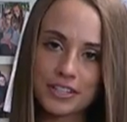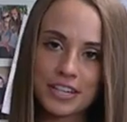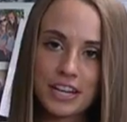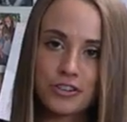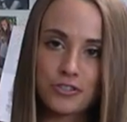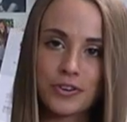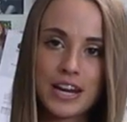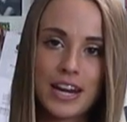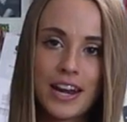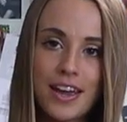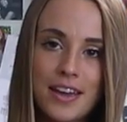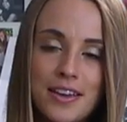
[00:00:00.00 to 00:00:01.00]
that
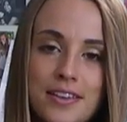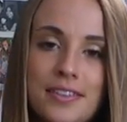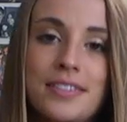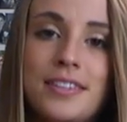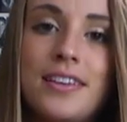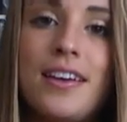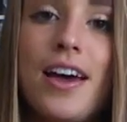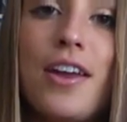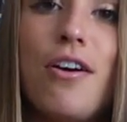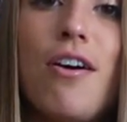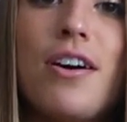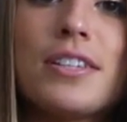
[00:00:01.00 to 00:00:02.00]
tangerine is
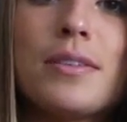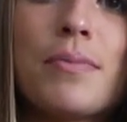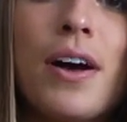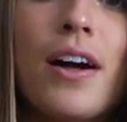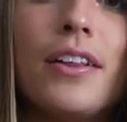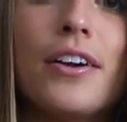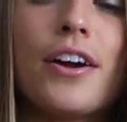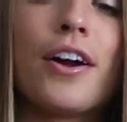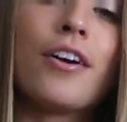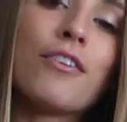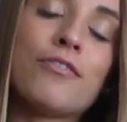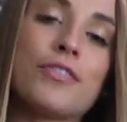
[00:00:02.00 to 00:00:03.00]
an awesome
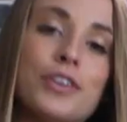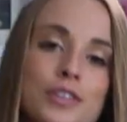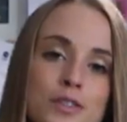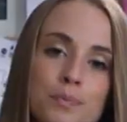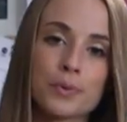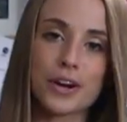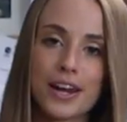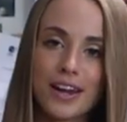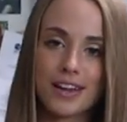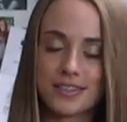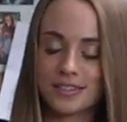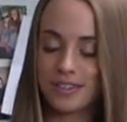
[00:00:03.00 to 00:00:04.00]
color for the spring
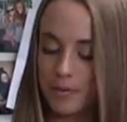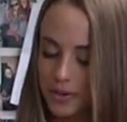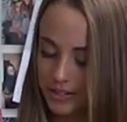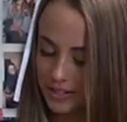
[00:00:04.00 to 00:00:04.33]
and summer